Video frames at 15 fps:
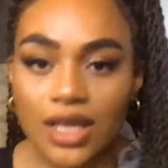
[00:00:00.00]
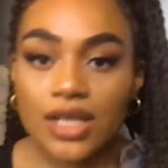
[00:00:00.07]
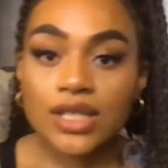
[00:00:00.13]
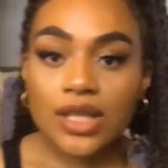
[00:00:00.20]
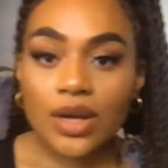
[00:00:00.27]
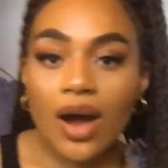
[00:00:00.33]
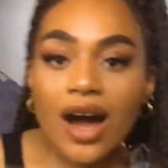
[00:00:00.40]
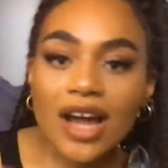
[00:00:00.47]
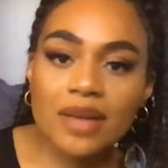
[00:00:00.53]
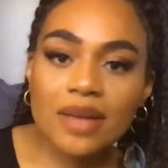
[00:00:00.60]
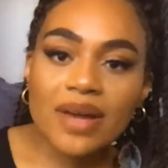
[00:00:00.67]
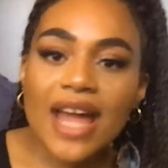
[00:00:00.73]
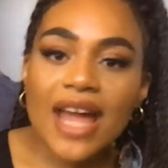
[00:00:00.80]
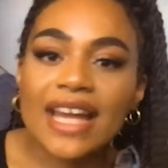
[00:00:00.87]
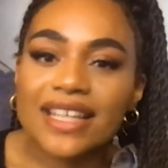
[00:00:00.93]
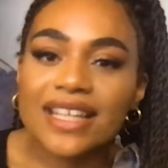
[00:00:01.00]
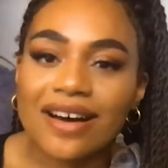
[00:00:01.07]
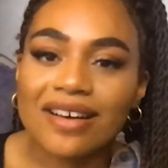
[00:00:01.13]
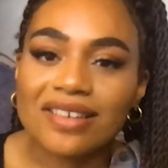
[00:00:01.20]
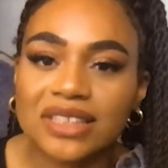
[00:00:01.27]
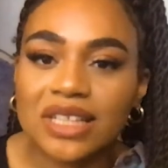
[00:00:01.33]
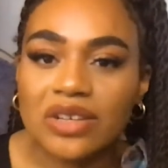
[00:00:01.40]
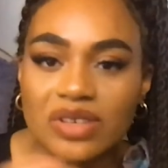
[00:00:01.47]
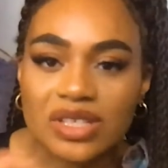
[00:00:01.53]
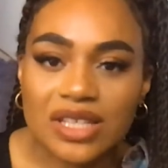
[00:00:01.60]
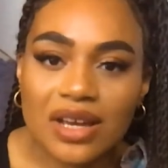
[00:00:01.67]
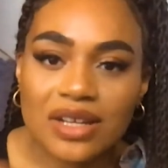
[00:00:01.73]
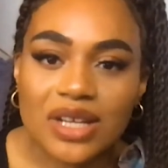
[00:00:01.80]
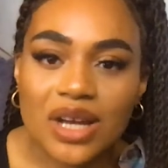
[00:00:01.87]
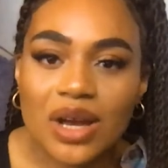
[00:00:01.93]
So I'm a casting
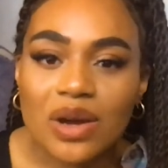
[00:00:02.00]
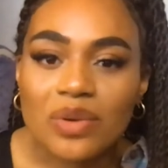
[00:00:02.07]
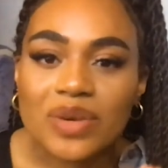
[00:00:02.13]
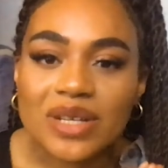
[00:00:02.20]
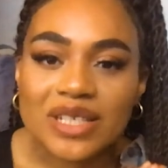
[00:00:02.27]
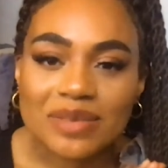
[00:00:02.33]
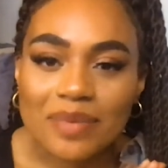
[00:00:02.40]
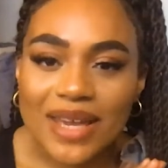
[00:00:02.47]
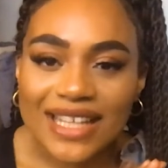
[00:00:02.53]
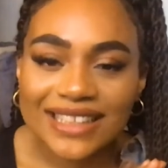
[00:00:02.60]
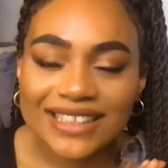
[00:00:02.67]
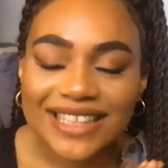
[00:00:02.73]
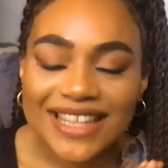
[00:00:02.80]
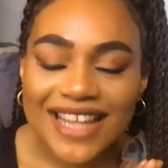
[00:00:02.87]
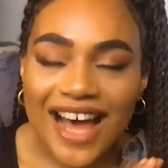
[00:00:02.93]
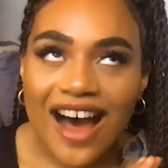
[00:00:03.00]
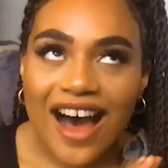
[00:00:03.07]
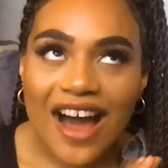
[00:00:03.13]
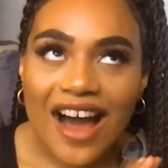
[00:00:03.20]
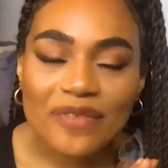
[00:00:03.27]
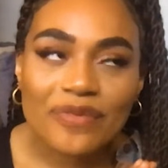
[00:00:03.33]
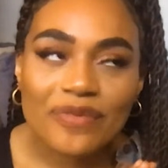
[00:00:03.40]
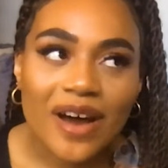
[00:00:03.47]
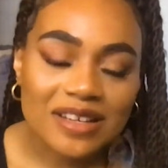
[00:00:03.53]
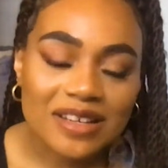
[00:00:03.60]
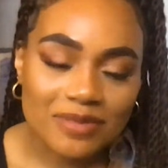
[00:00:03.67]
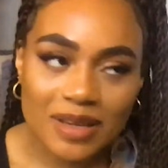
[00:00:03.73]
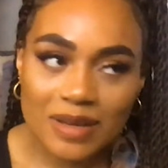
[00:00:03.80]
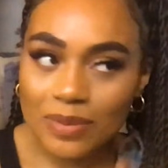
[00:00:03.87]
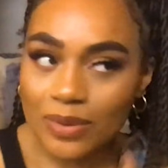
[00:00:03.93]
researcher, which means that I
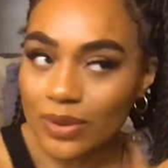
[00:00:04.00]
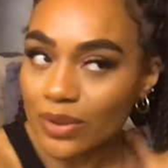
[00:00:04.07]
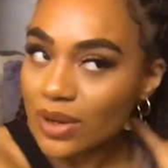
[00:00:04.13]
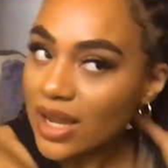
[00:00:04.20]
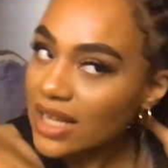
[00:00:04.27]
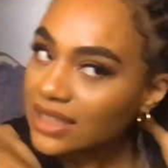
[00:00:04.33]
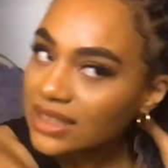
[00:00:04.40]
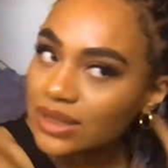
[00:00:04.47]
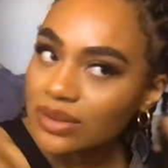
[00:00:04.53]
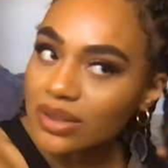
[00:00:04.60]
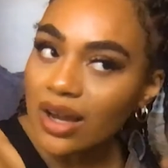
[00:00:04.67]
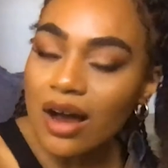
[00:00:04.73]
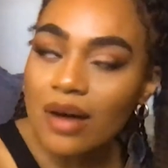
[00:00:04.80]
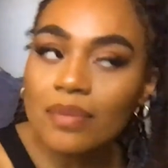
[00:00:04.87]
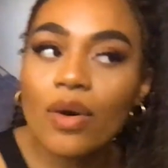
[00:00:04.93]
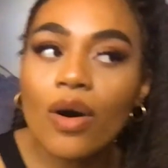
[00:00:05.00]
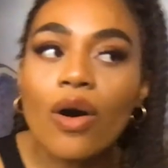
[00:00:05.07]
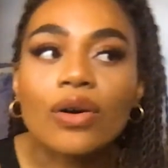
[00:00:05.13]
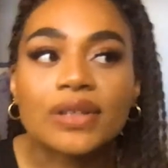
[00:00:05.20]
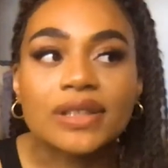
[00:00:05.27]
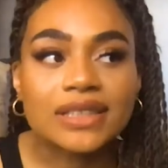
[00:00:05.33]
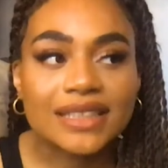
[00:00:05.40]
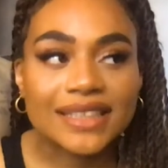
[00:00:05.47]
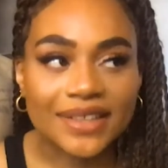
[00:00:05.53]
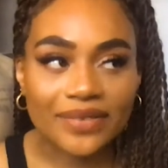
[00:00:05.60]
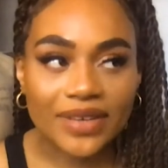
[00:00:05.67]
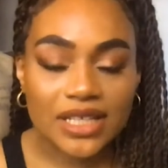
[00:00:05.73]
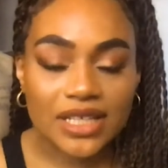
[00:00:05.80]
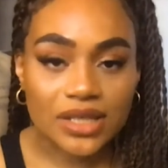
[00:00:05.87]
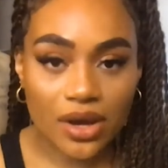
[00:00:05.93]
find people to come on
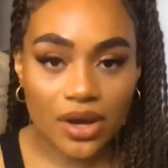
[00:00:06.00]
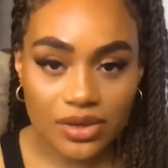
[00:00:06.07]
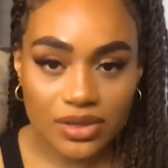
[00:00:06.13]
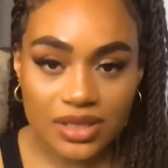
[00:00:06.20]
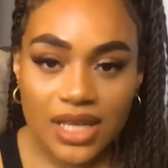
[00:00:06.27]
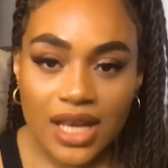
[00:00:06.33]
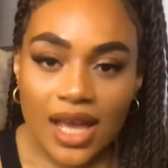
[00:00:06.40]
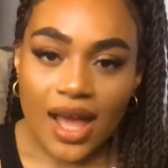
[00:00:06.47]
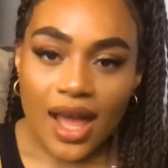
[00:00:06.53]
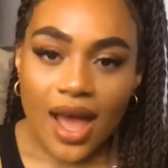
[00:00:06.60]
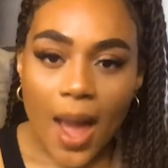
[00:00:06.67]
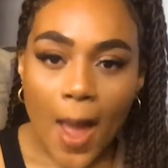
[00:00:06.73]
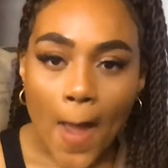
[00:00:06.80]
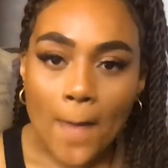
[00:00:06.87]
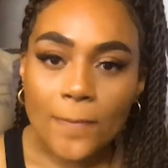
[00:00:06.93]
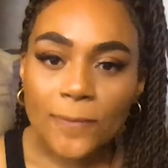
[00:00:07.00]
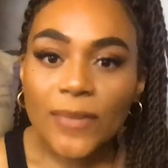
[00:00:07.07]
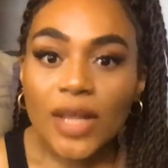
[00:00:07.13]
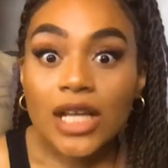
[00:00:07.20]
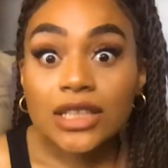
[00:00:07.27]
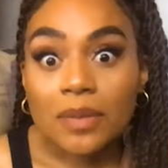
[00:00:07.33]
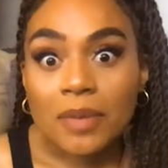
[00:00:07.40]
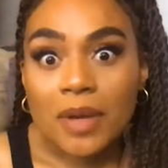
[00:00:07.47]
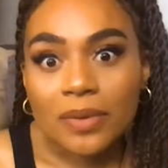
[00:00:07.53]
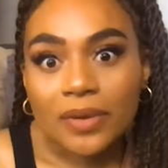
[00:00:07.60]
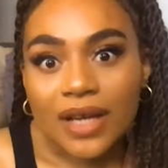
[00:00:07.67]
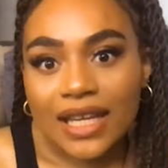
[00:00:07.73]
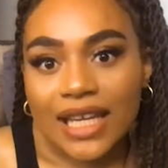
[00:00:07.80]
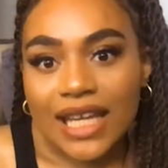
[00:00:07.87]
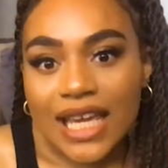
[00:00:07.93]
TV shows. So people
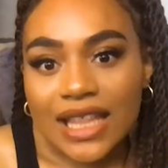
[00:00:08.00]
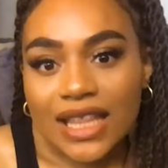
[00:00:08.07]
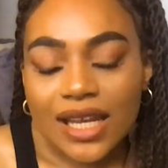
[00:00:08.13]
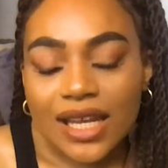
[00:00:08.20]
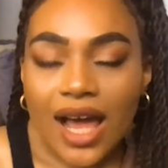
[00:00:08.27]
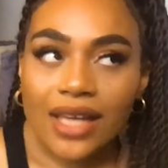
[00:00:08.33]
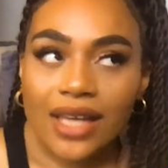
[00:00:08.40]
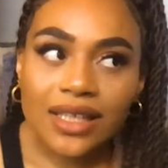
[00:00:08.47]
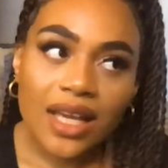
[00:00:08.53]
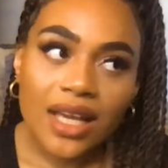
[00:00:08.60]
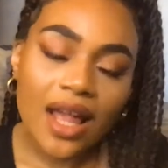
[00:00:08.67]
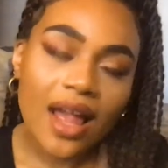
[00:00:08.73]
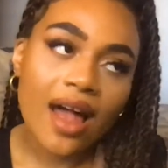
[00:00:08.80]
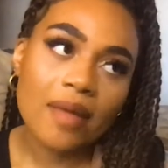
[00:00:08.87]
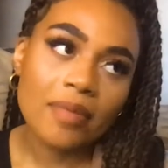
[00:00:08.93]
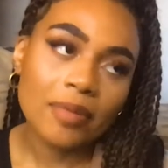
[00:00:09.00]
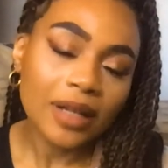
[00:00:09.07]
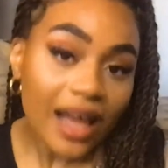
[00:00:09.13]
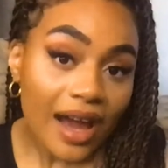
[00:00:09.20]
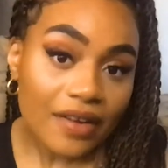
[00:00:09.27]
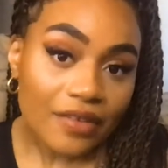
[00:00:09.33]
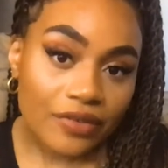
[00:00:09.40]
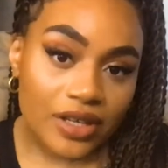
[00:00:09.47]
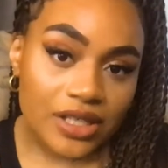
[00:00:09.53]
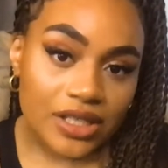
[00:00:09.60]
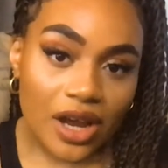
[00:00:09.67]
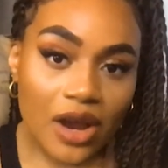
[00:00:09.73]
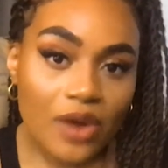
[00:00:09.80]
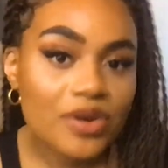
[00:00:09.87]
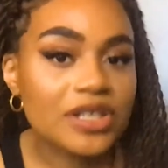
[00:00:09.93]
can either apply for a
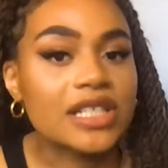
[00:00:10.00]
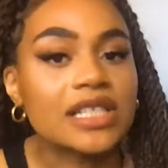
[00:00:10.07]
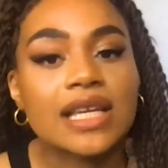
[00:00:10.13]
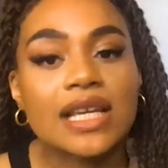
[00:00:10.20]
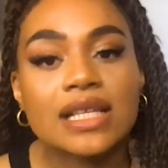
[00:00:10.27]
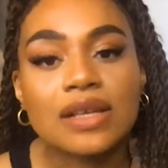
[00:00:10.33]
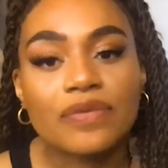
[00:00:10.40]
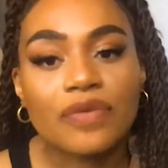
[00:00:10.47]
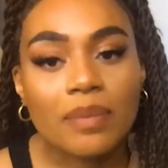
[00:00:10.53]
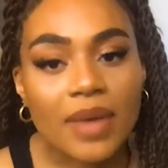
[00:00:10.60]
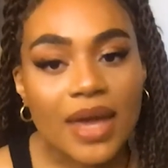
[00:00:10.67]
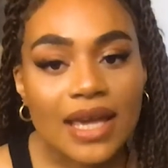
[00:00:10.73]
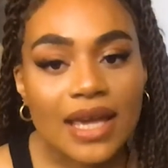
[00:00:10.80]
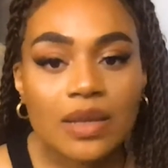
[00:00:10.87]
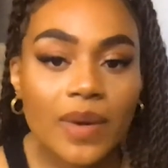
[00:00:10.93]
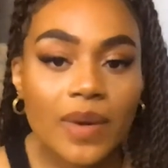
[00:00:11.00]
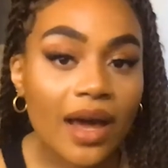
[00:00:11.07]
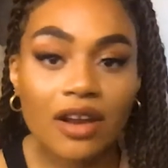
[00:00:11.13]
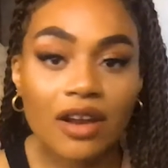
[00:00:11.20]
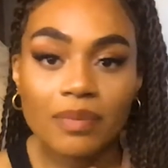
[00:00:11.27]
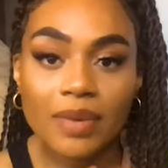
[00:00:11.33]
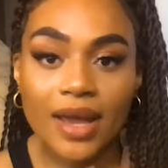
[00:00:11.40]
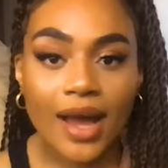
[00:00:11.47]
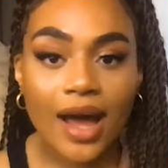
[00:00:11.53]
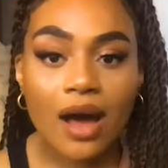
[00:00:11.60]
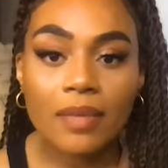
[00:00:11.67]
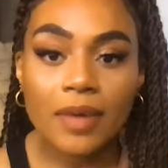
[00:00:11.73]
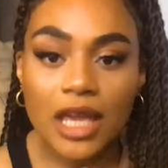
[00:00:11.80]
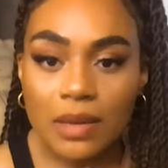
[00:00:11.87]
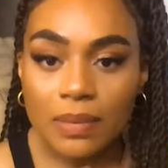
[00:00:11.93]
show, which is easy for me, and then we kind of pick
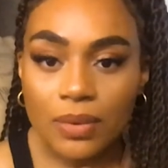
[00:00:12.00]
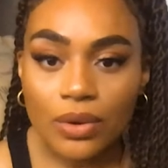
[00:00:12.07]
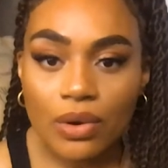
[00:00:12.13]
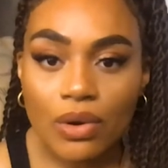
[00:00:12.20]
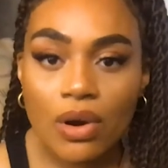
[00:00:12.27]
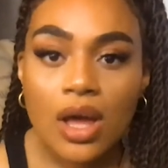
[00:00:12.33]
out people